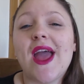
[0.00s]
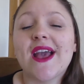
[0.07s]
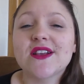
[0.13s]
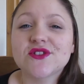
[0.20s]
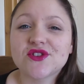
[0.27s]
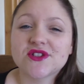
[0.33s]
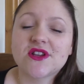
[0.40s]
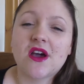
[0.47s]

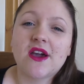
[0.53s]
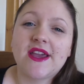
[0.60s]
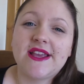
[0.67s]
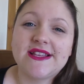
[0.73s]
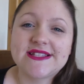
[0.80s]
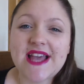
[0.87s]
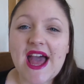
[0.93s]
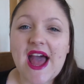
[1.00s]

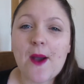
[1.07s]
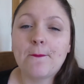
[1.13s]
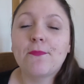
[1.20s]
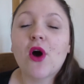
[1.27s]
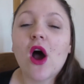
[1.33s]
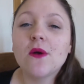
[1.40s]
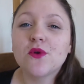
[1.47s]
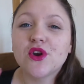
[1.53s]
exercise, uh,
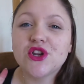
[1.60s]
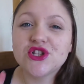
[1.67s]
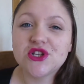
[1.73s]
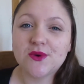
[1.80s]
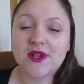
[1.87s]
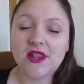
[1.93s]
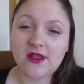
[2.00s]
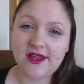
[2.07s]
but I'm gonna
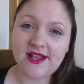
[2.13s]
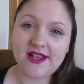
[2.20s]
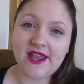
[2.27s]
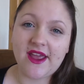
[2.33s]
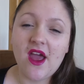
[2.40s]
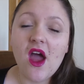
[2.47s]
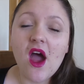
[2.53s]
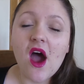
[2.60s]
do it
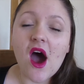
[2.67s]
lightly.